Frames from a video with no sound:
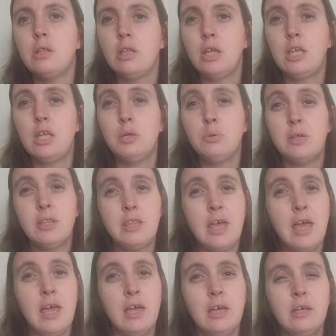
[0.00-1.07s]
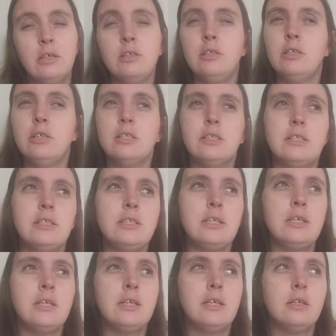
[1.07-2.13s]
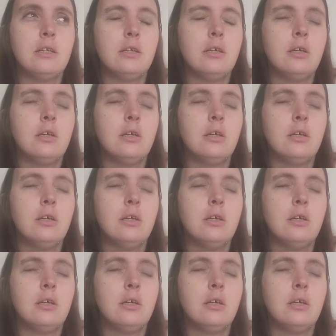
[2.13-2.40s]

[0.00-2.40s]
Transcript: like you were there and you could see it.